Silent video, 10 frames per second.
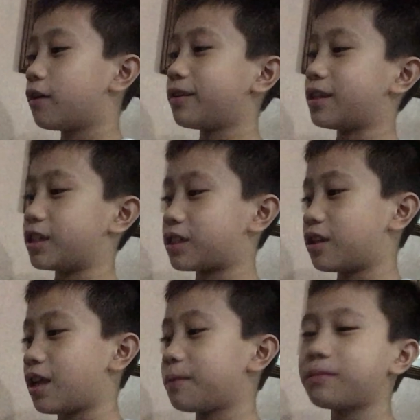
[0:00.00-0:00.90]
with the
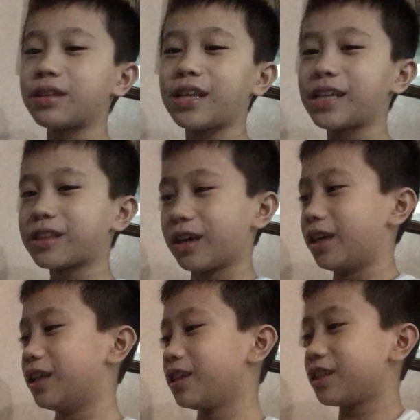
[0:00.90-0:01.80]
slim
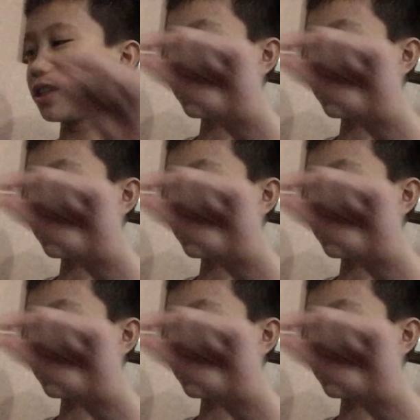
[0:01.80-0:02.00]
little,